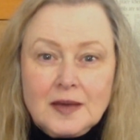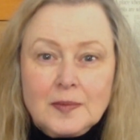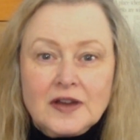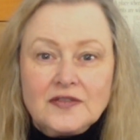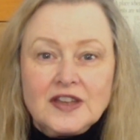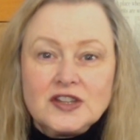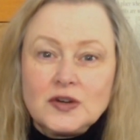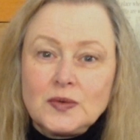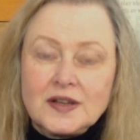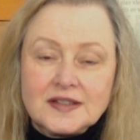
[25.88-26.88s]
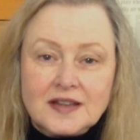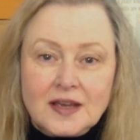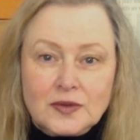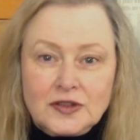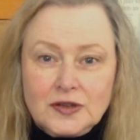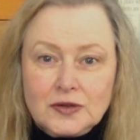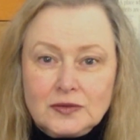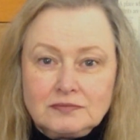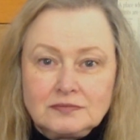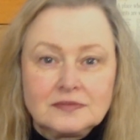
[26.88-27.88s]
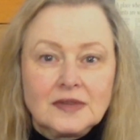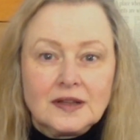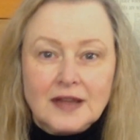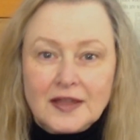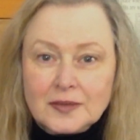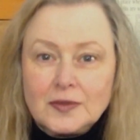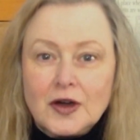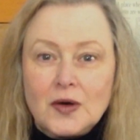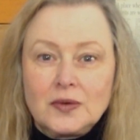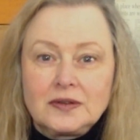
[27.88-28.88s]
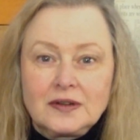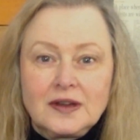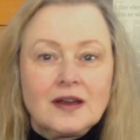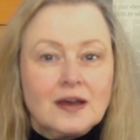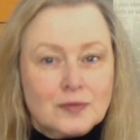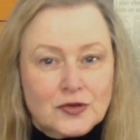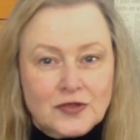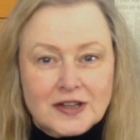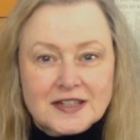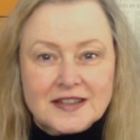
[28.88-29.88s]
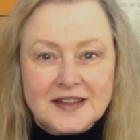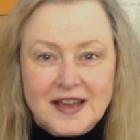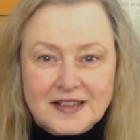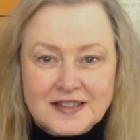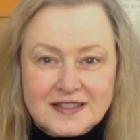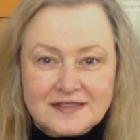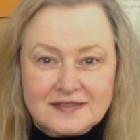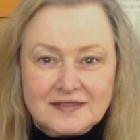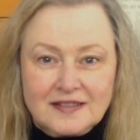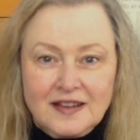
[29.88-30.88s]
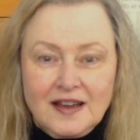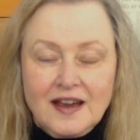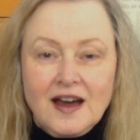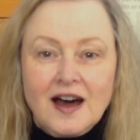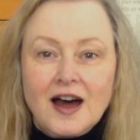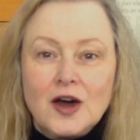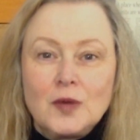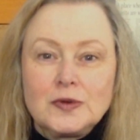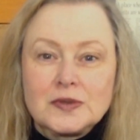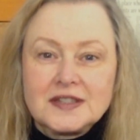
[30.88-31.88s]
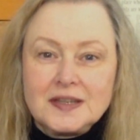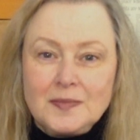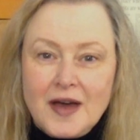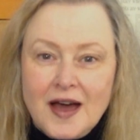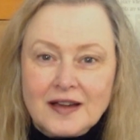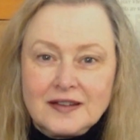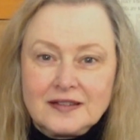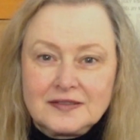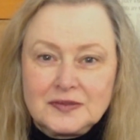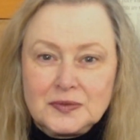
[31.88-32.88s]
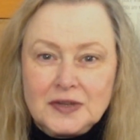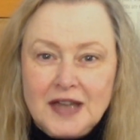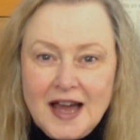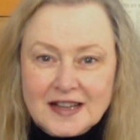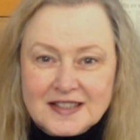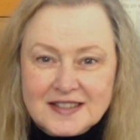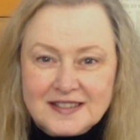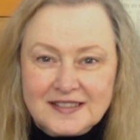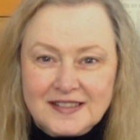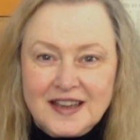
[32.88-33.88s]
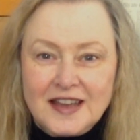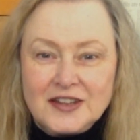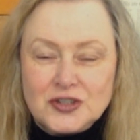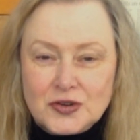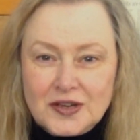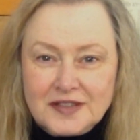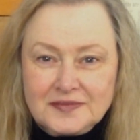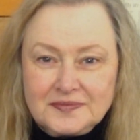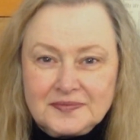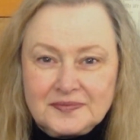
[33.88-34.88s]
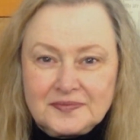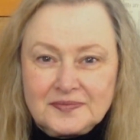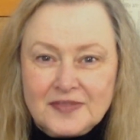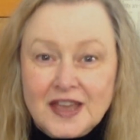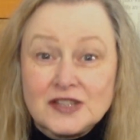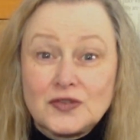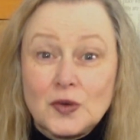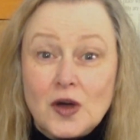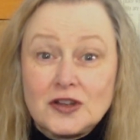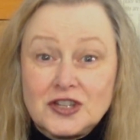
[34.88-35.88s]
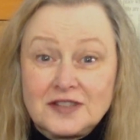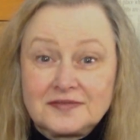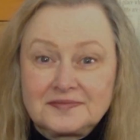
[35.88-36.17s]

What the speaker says: but if they don't resonate with you, let them go and move on to the next. I hope you will sit back, relax, and enjoy. Thanks for watching.